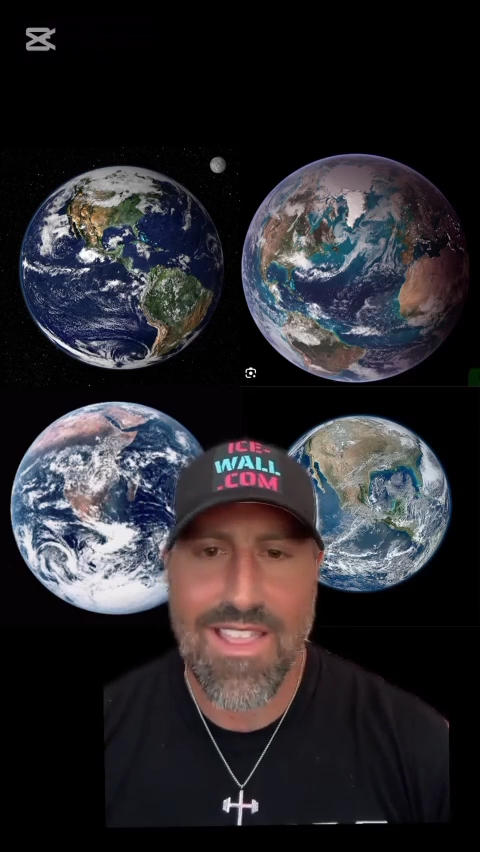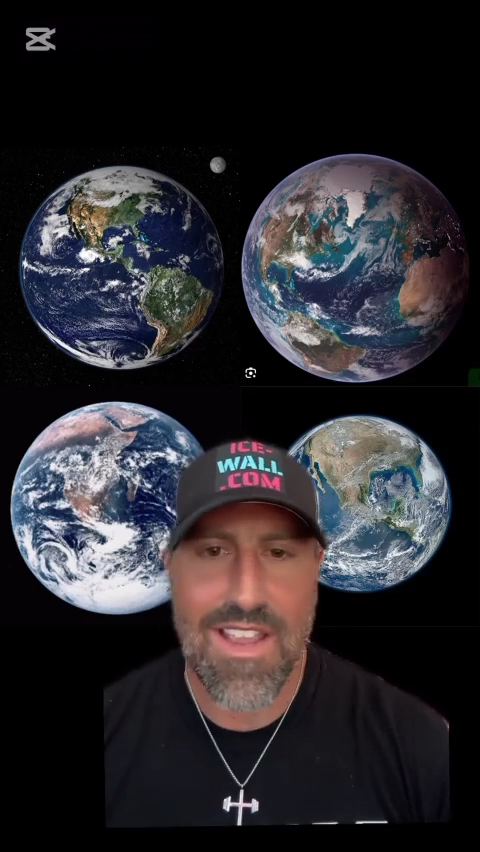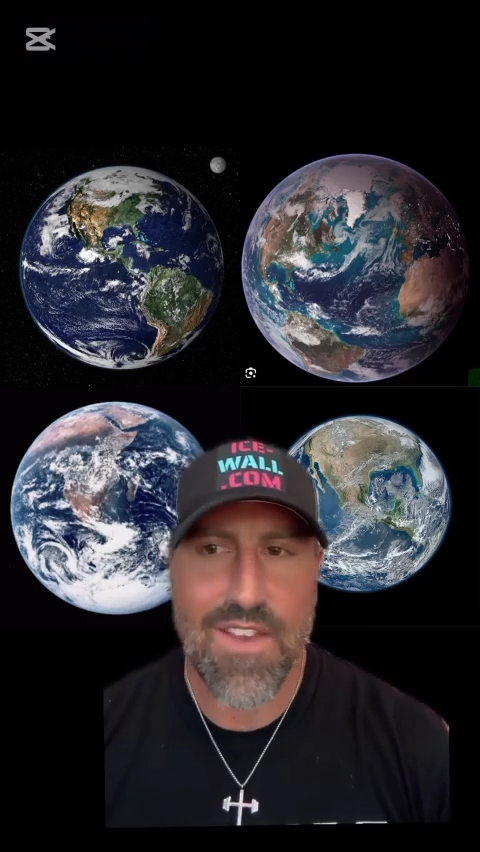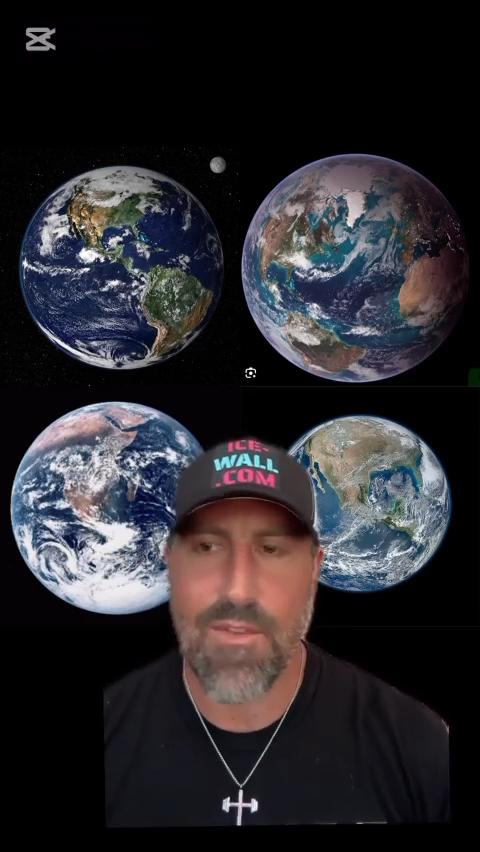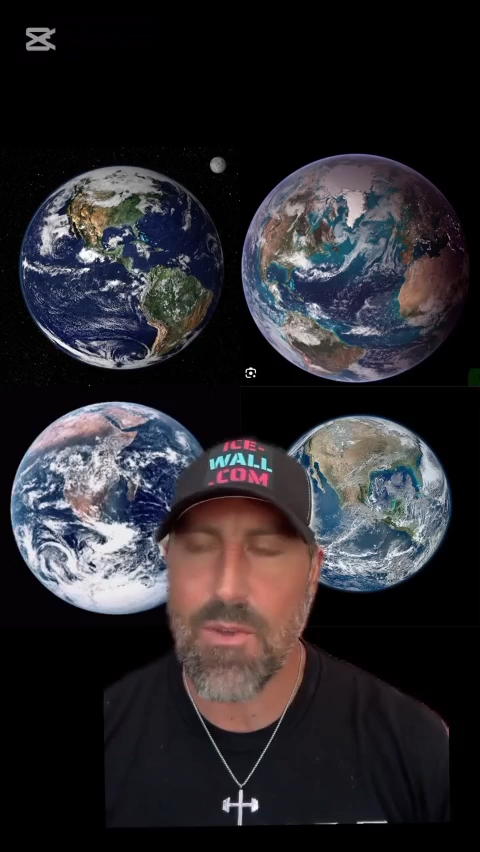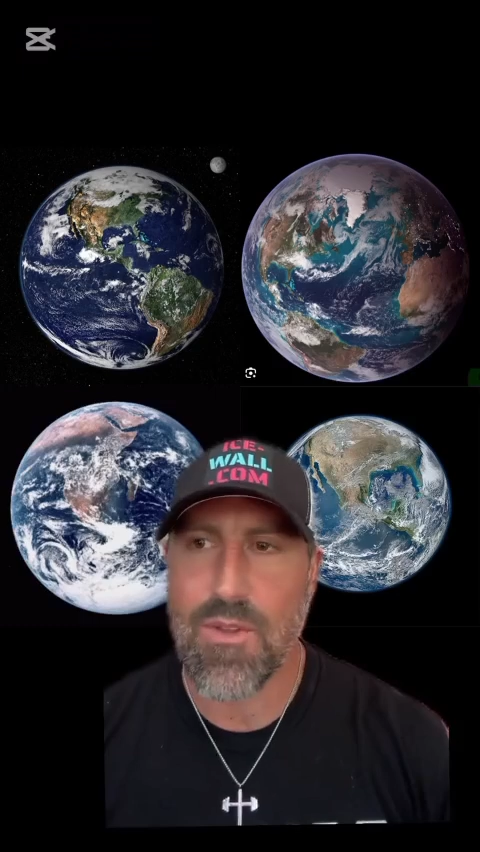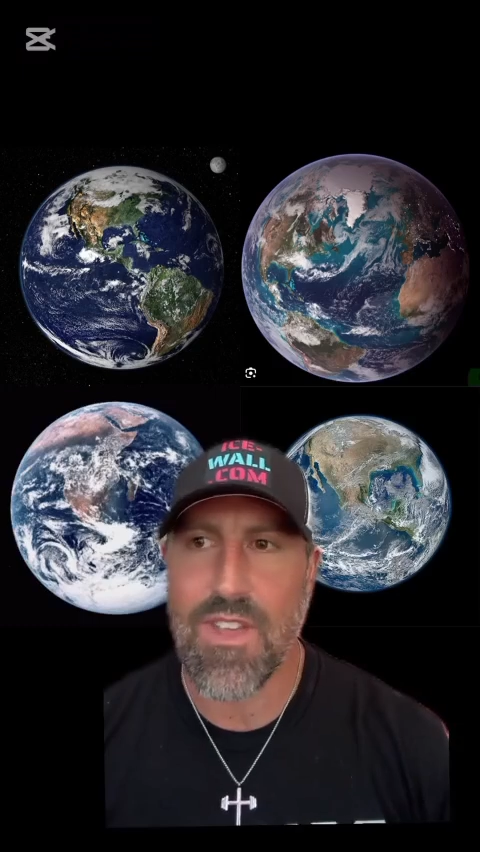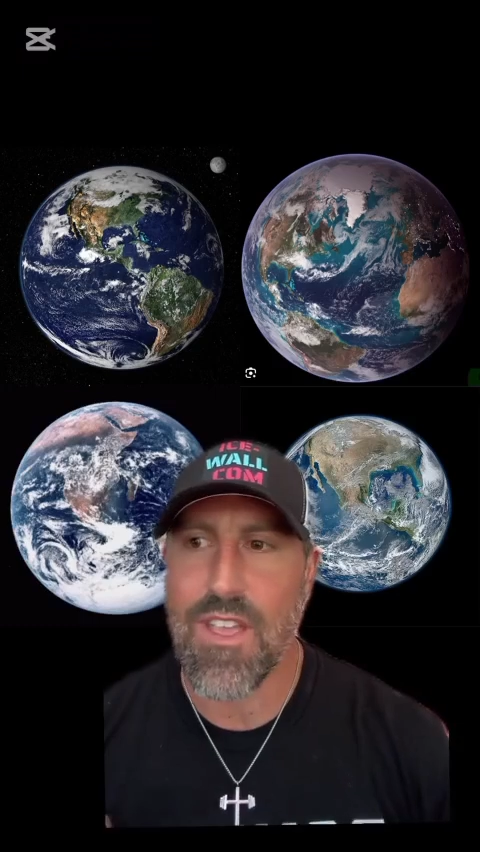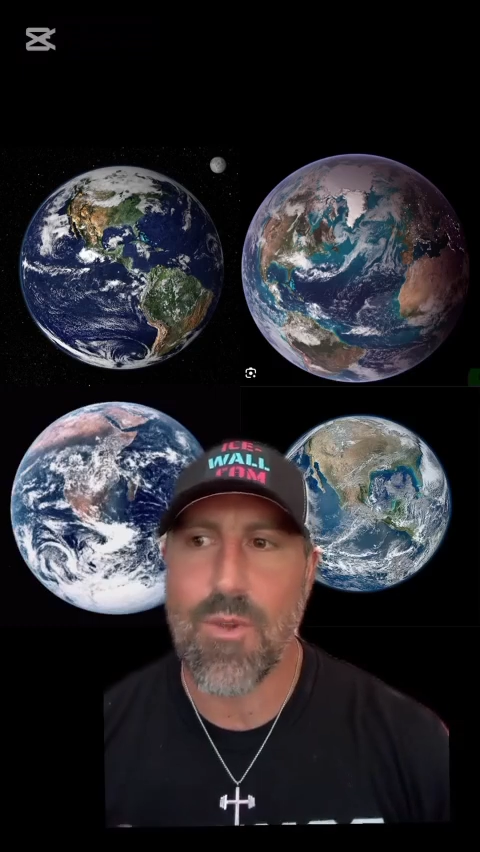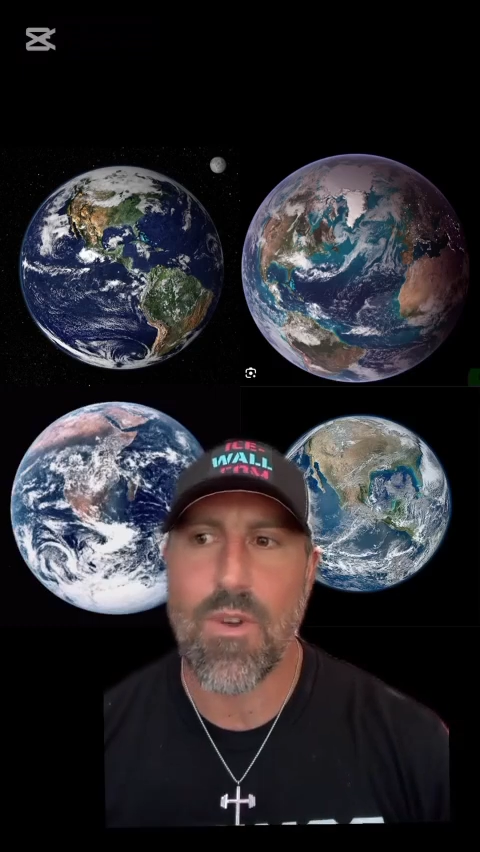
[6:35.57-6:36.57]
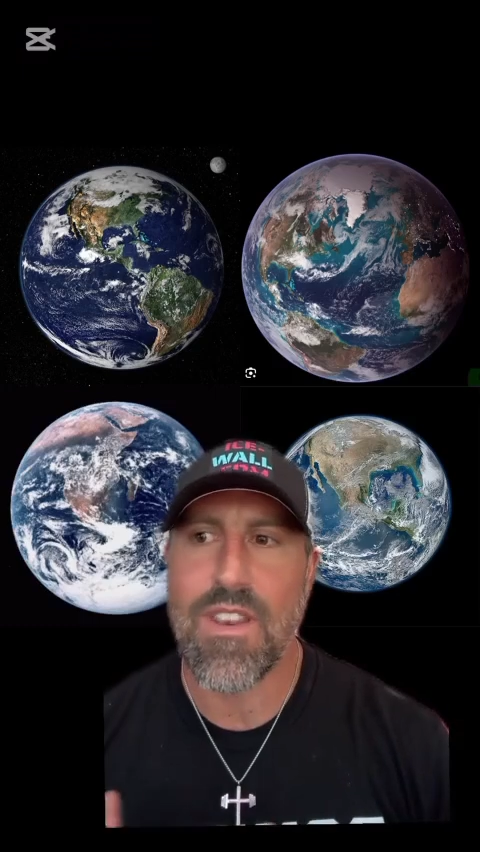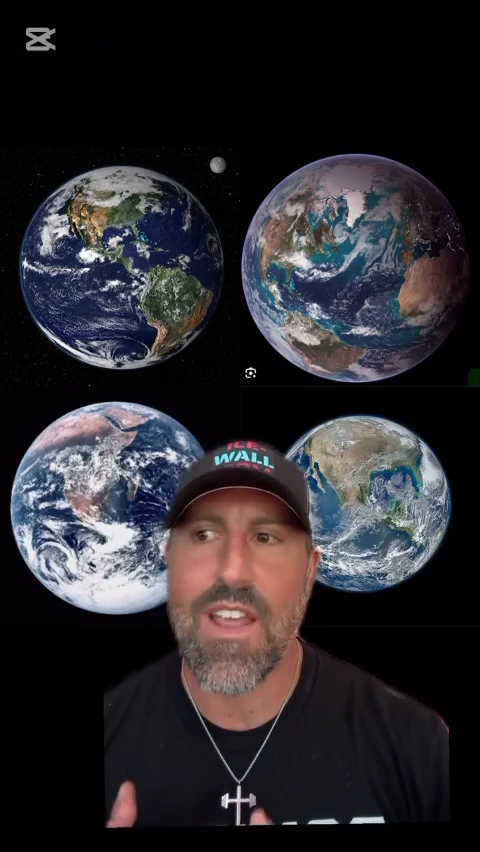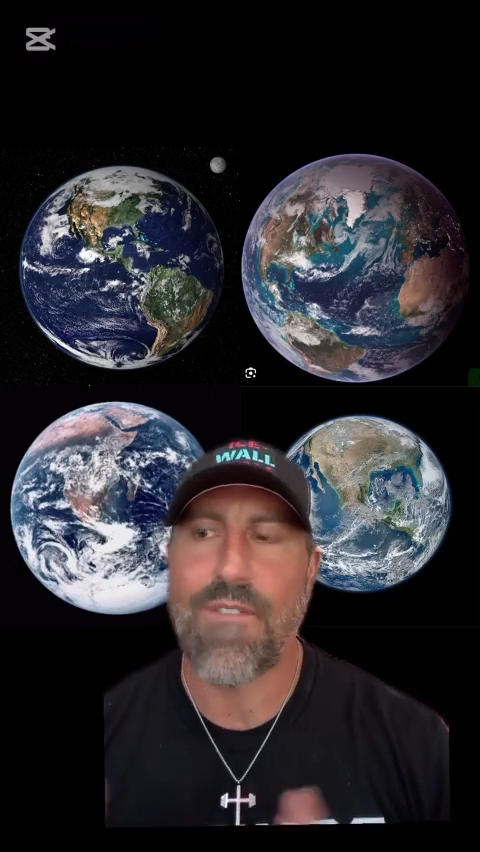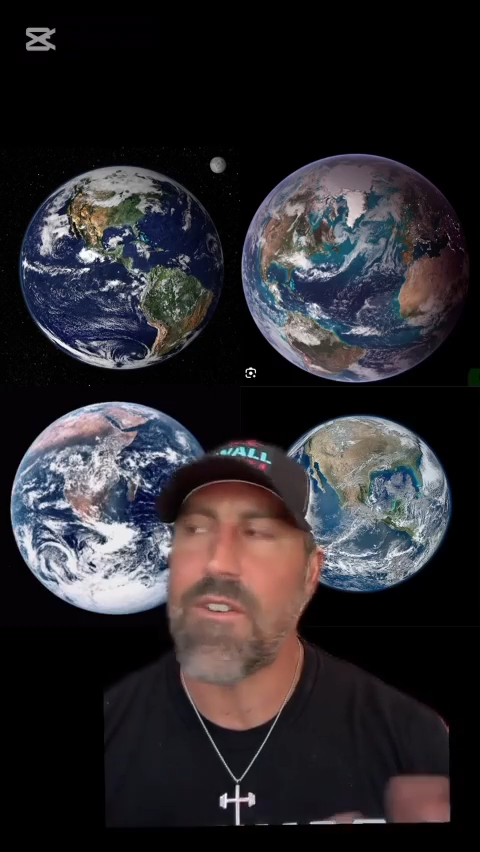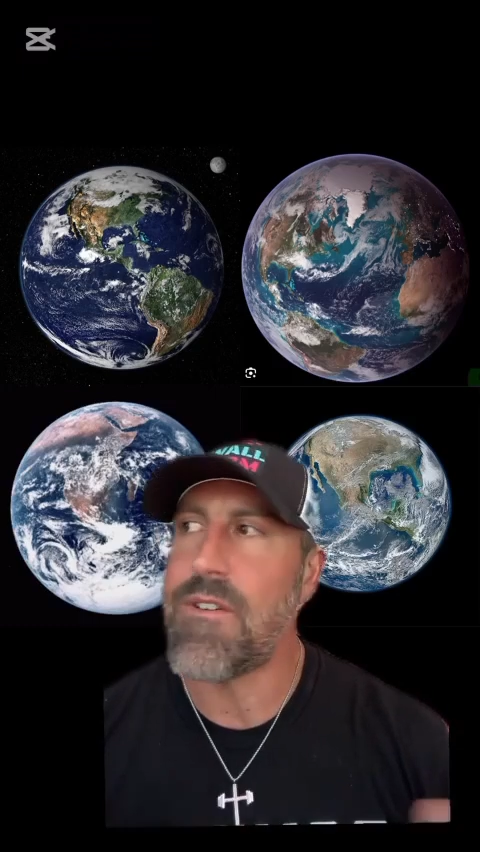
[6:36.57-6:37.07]
things from you that you would
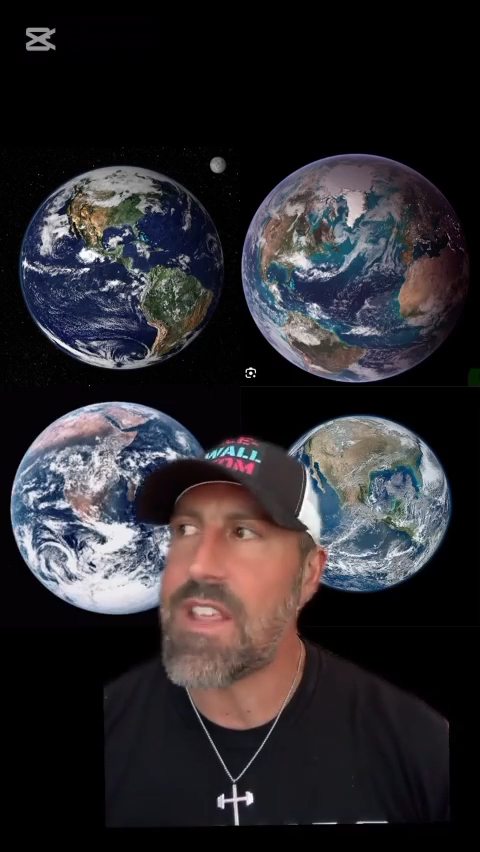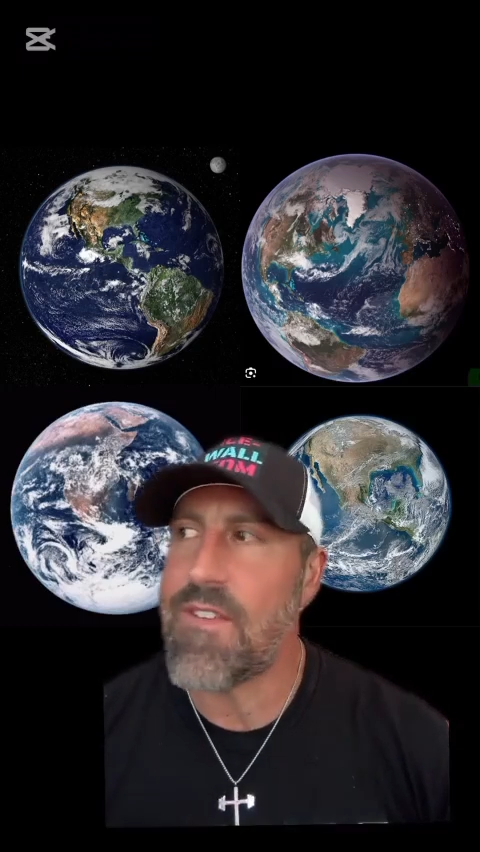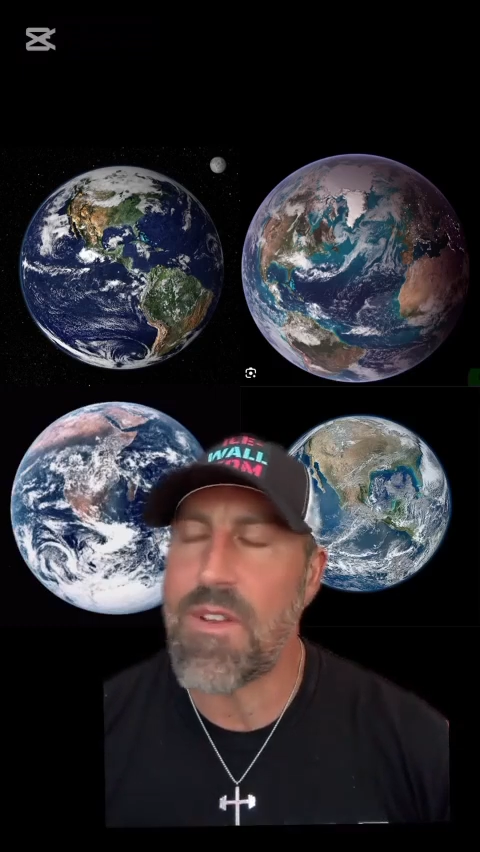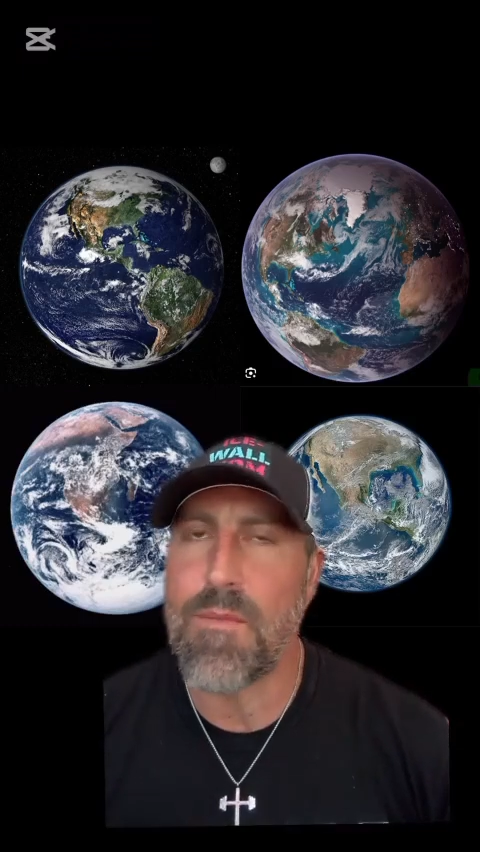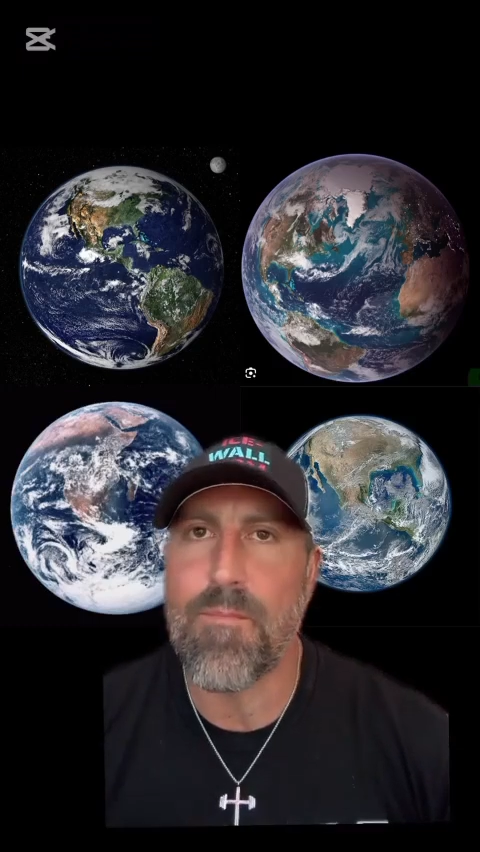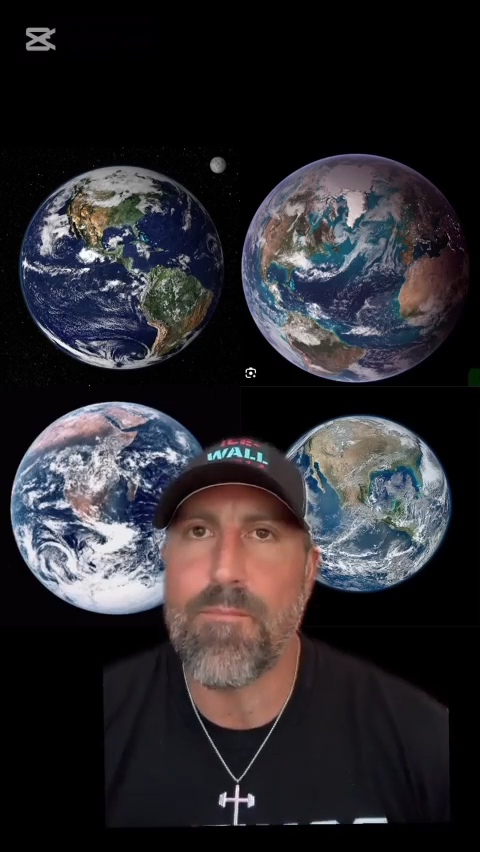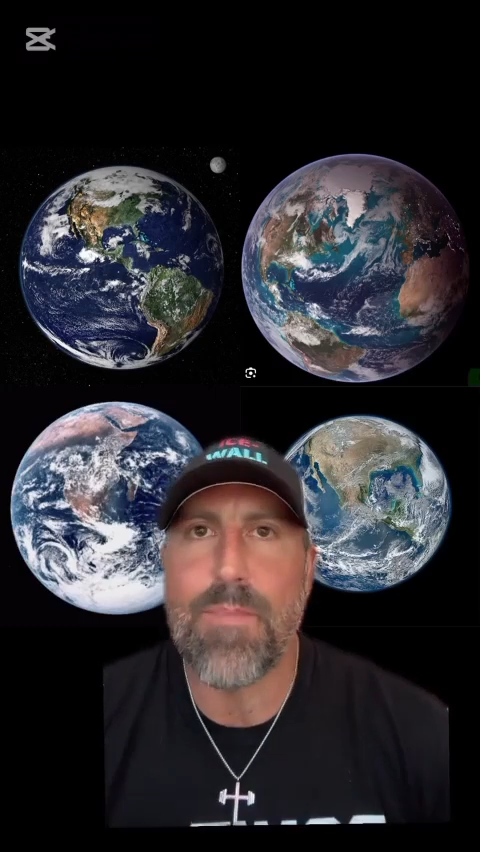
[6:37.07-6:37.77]
never even